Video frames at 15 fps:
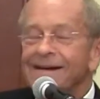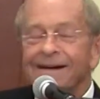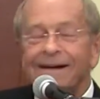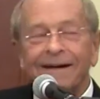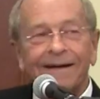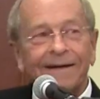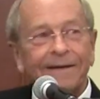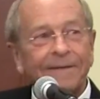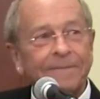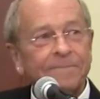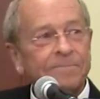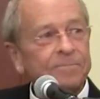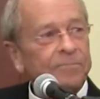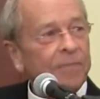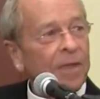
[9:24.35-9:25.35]

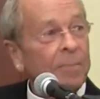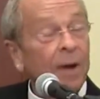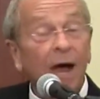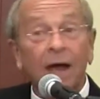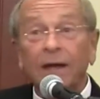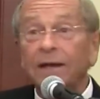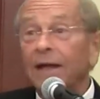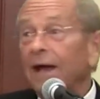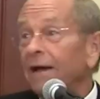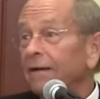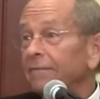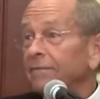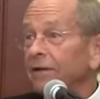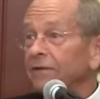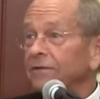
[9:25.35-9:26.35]
Um, but
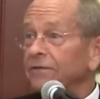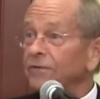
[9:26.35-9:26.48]
uh,